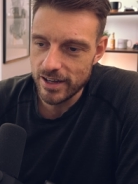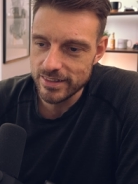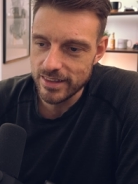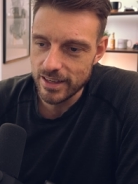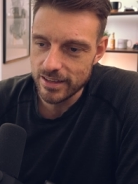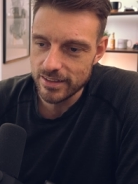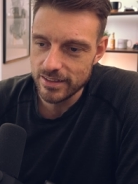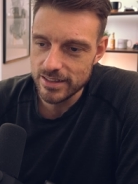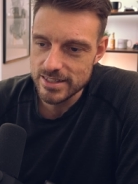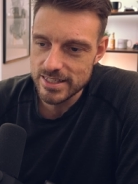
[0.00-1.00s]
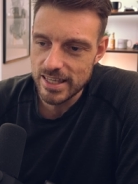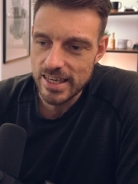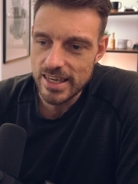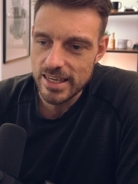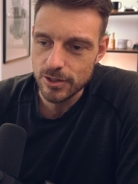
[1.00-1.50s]
I think it's
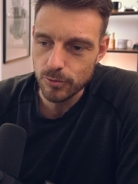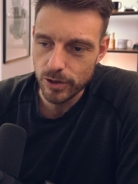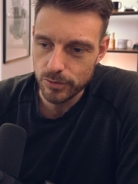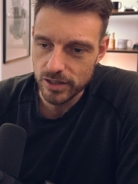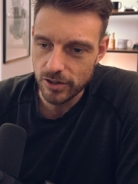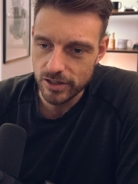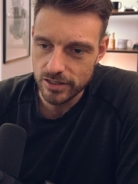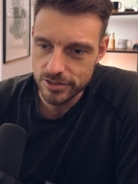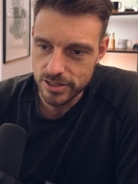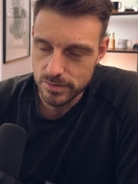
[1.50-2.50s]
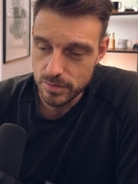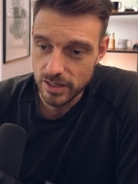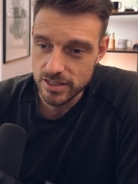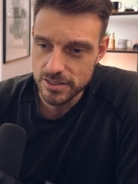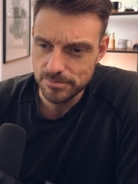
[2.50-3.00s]
key to work with car dealerships
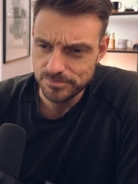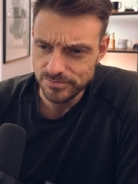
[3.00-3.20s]
because